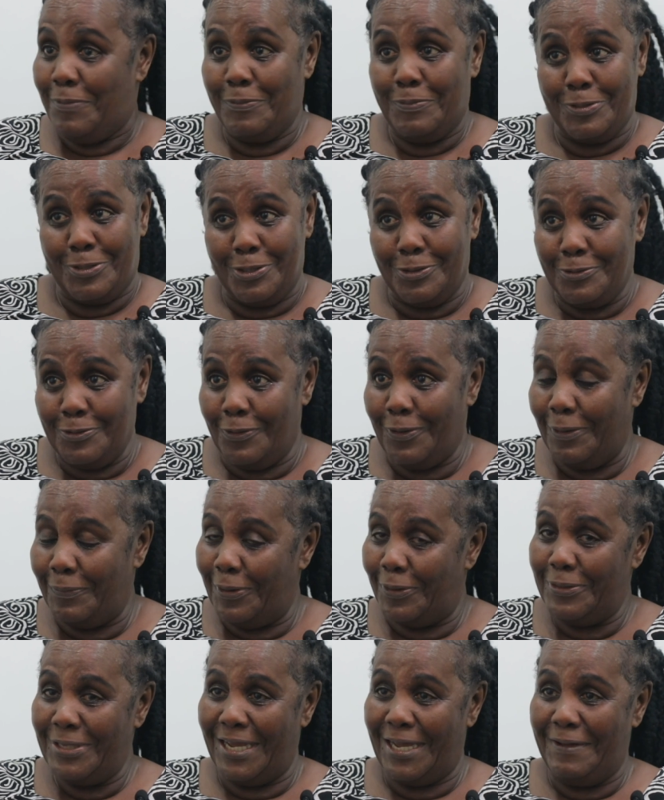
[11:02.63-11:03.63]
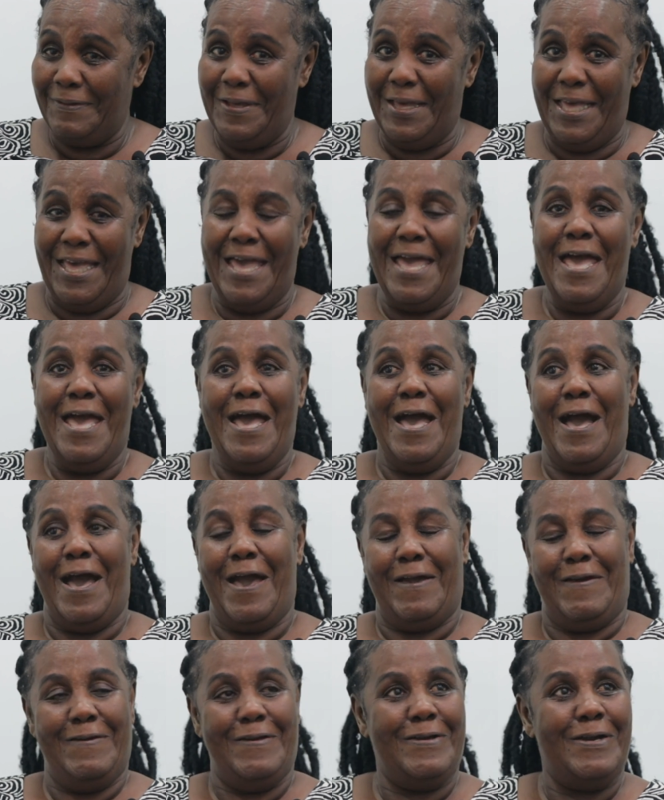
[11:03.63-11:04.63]
people to know about them.
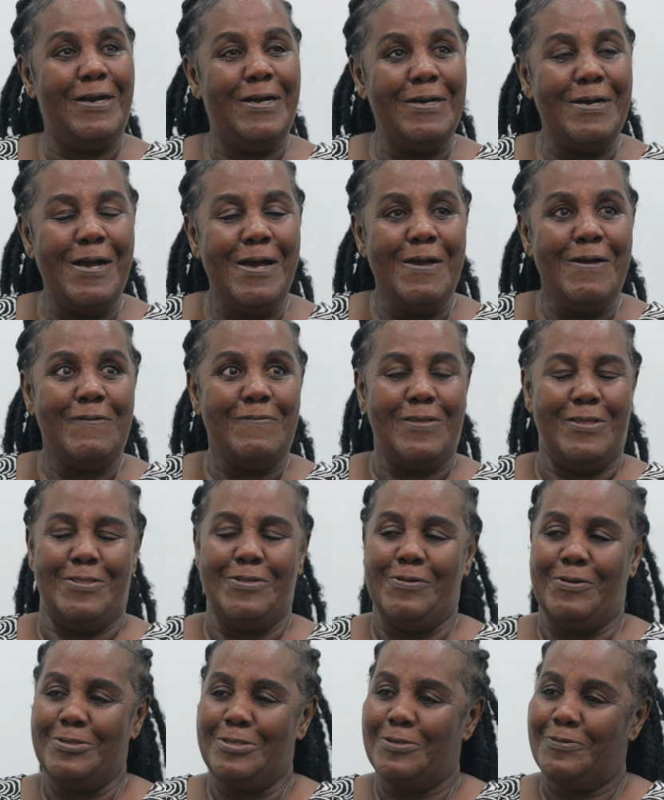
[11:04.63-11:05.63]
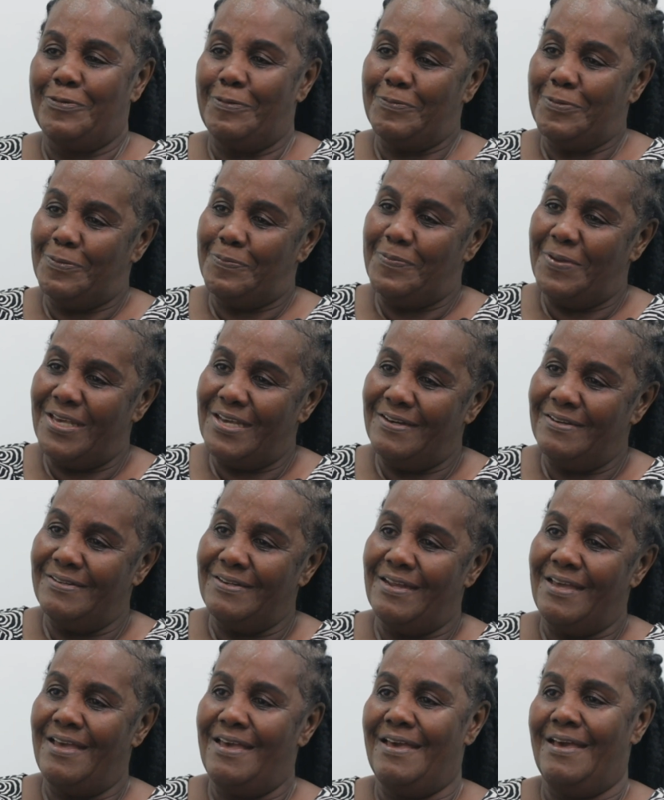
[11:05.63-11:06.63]
The nurses from the Beacon
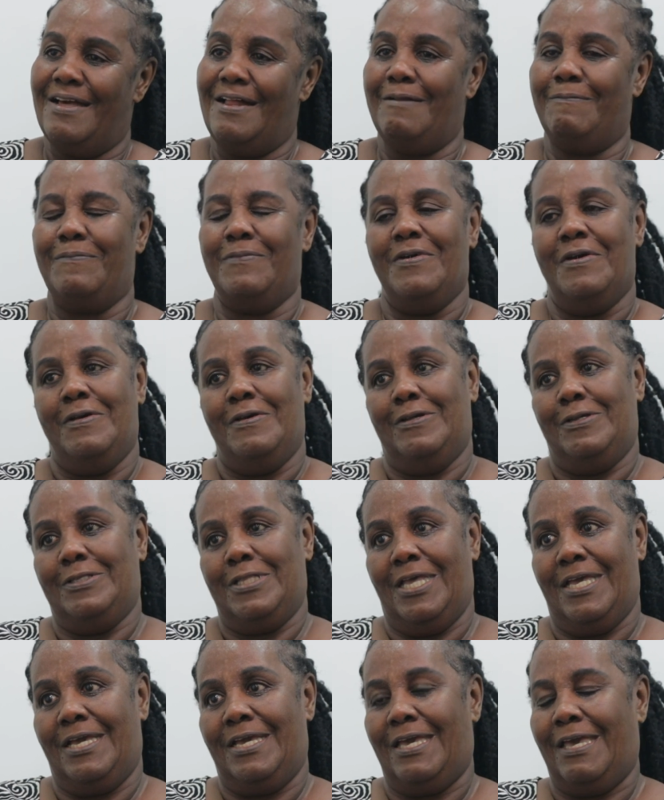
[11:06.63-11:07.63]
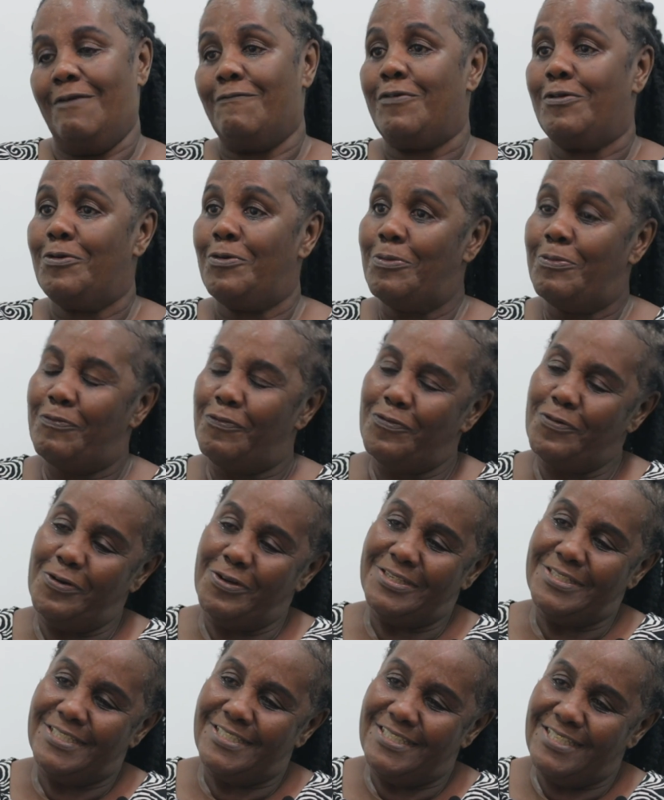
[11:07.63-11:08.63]
here, the Giving Hope
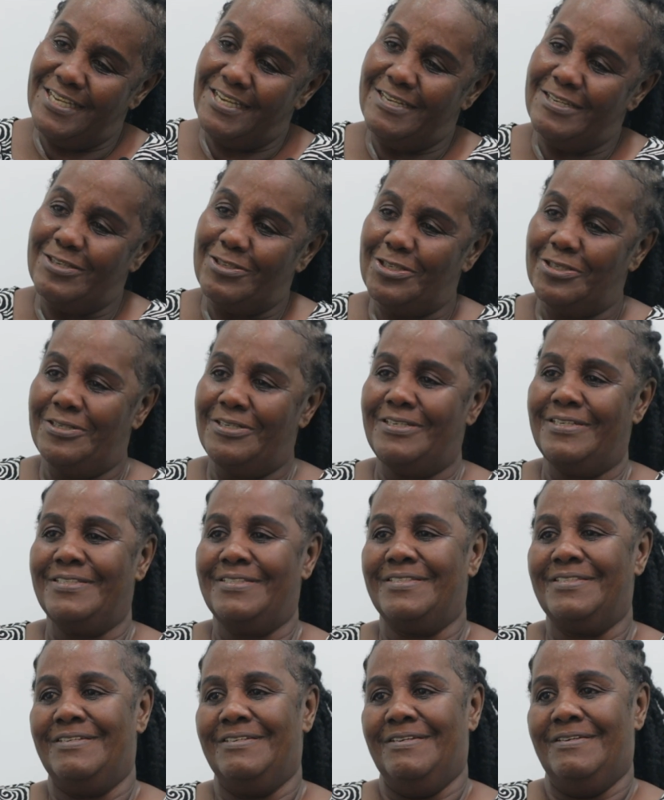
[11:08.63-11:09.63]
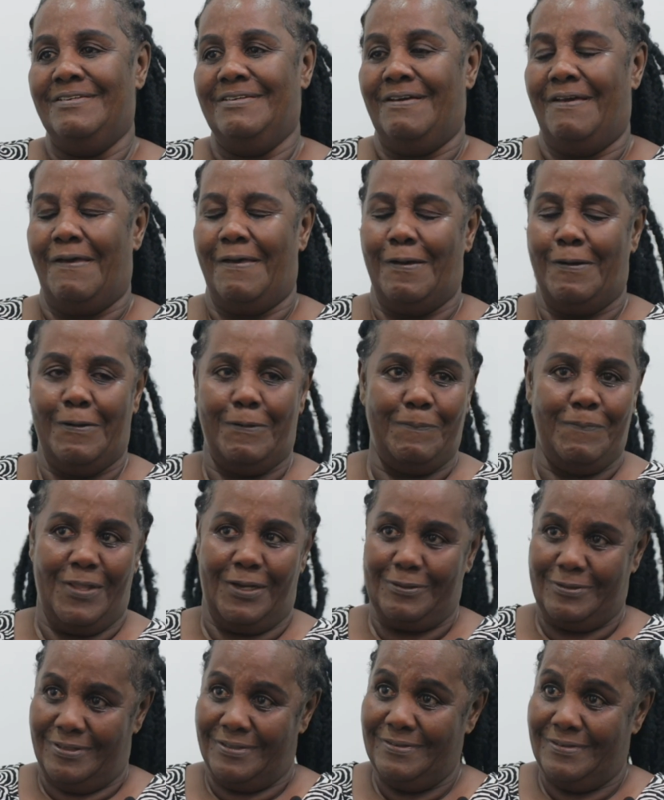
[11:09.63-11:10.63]
Foundation,
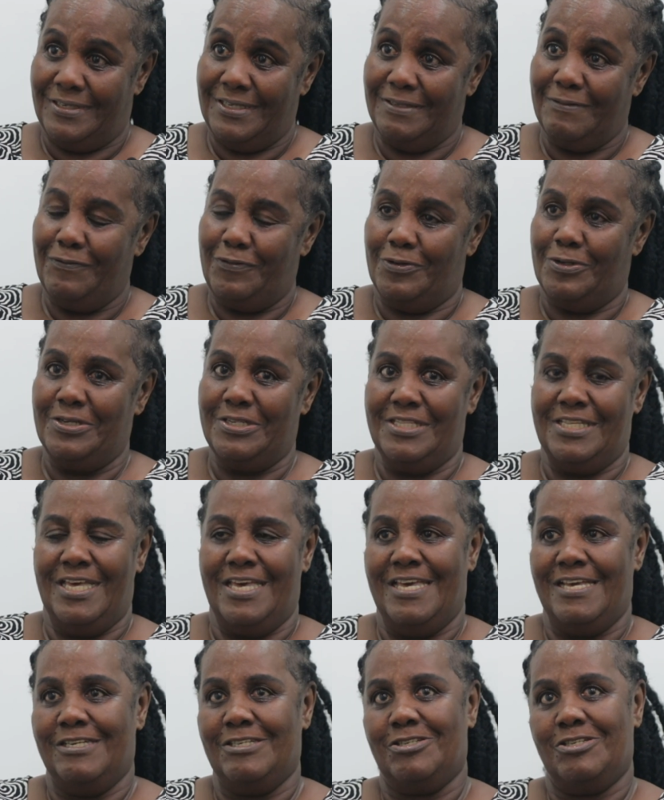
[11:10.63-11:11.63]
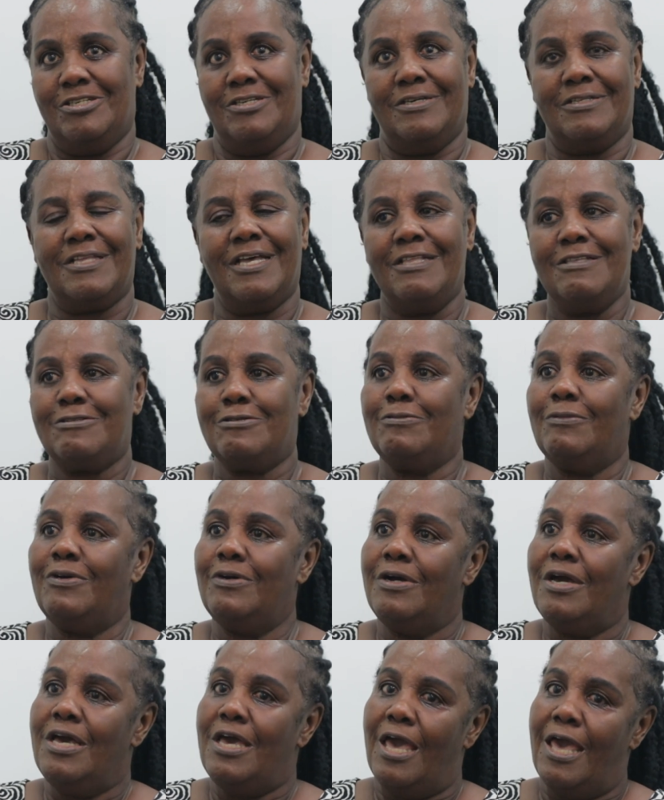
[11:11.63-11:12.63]
Dr. Godin Foundation, and so
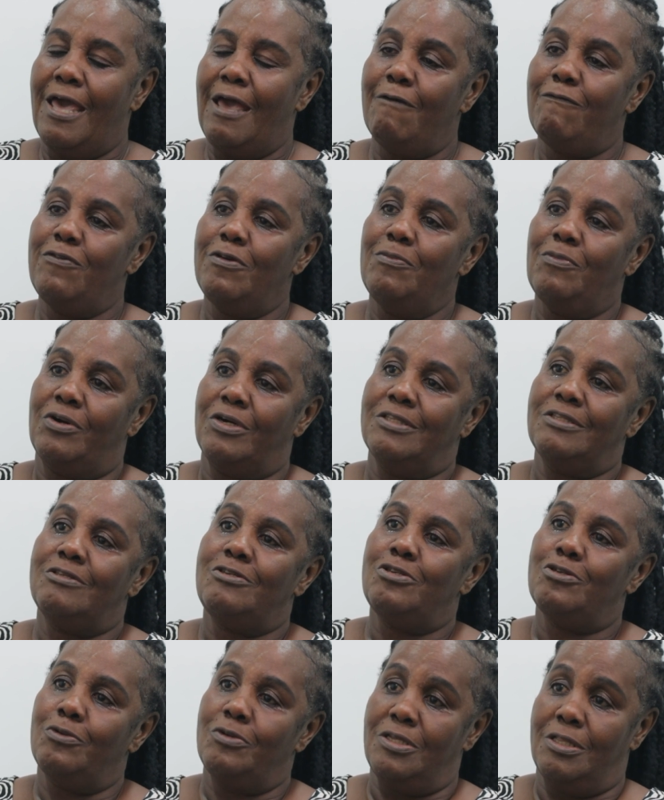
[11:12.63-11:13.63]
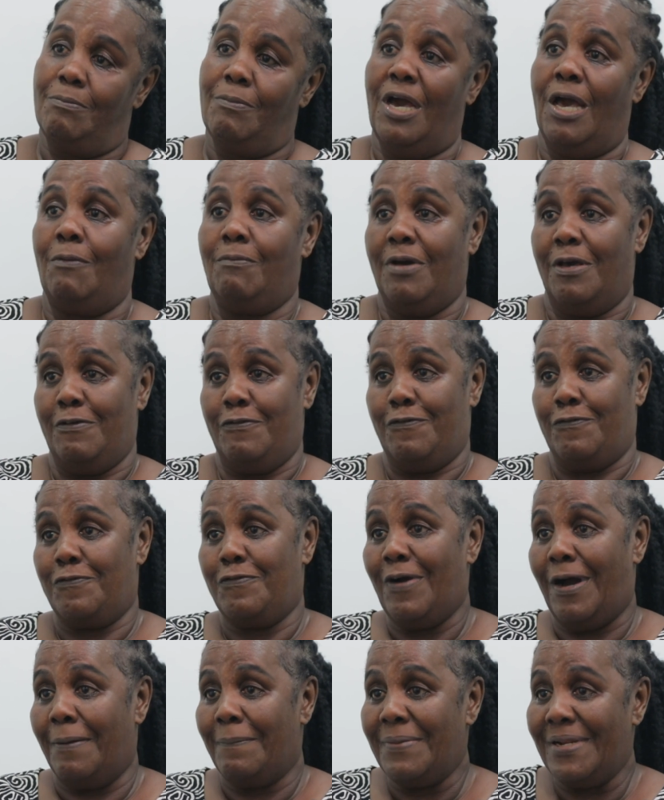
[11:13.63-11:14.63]
everyone showing, my
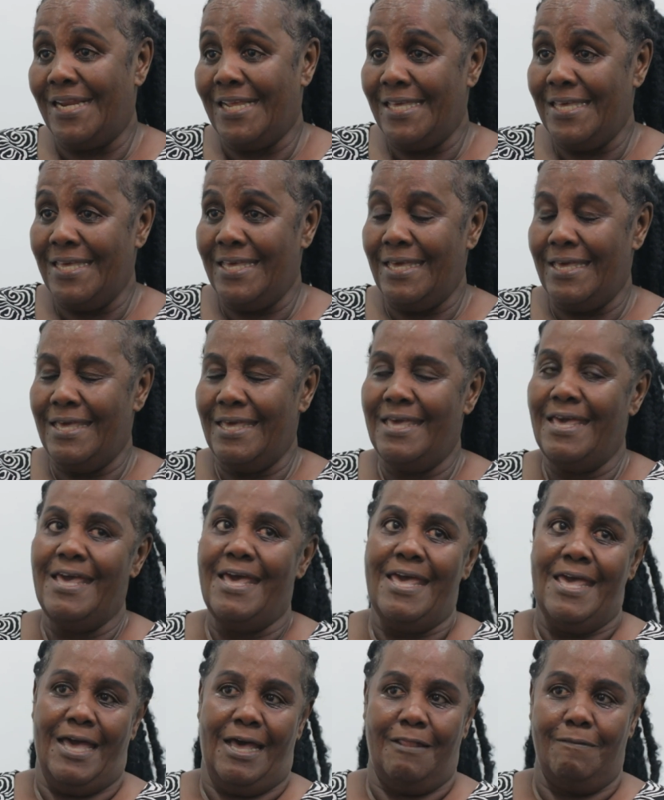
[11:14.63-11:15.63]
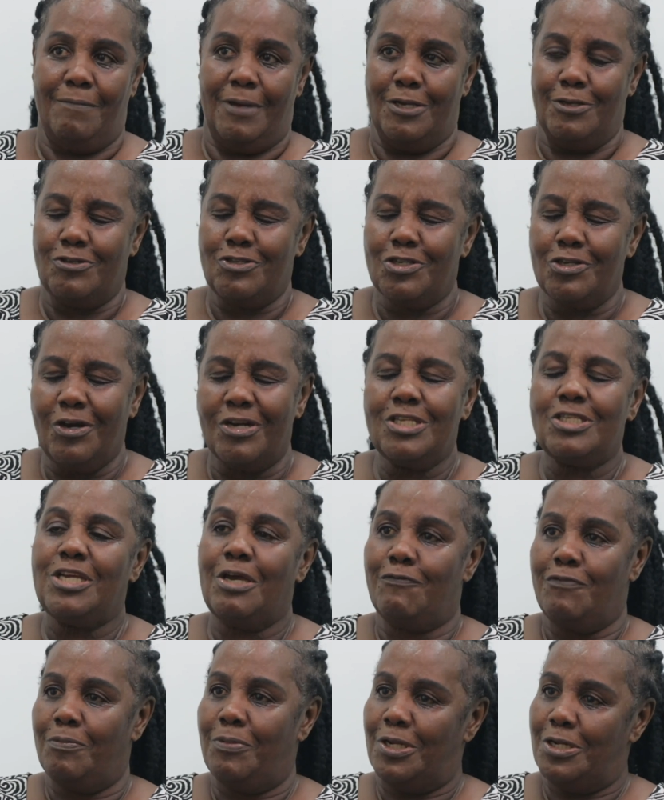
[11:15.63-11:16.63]
family and my church,
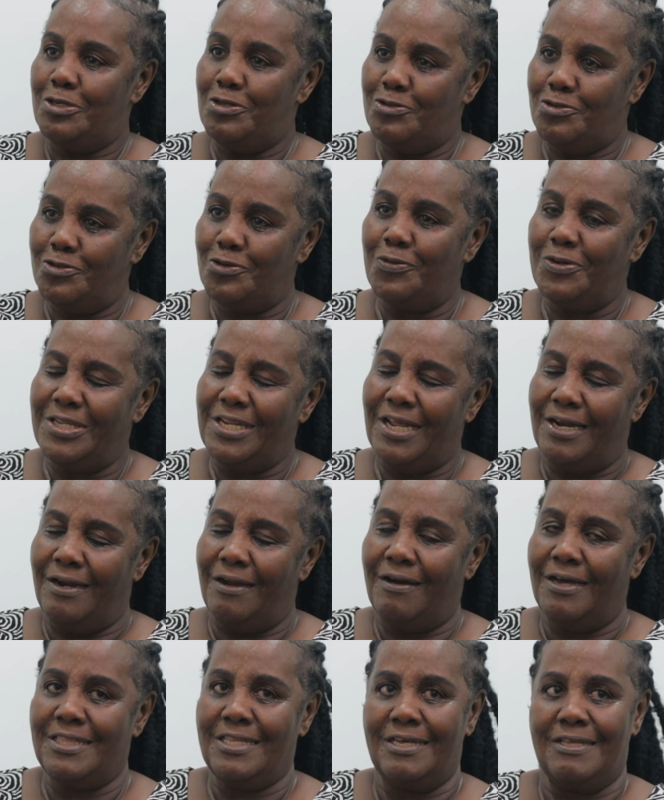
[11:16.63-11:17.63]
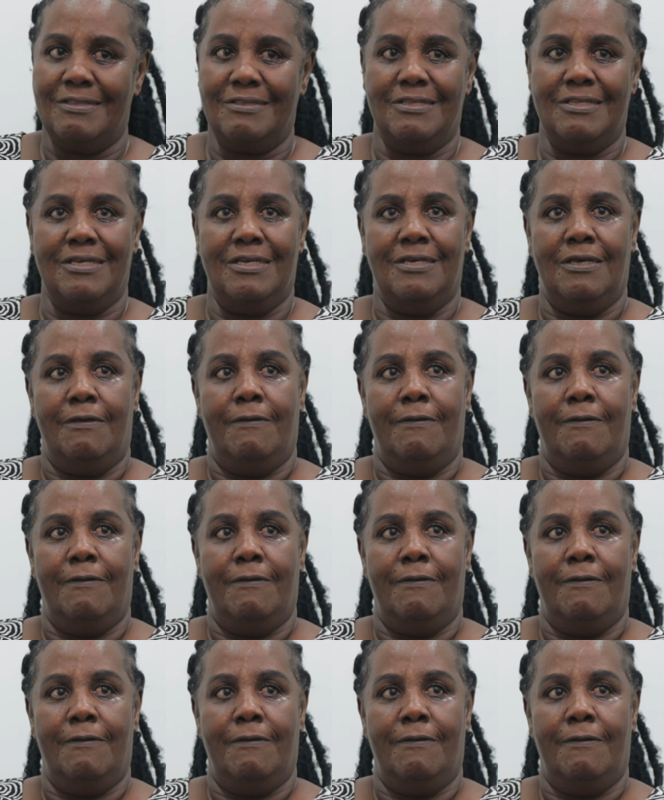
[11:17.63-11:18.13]
everybody showing a lot, and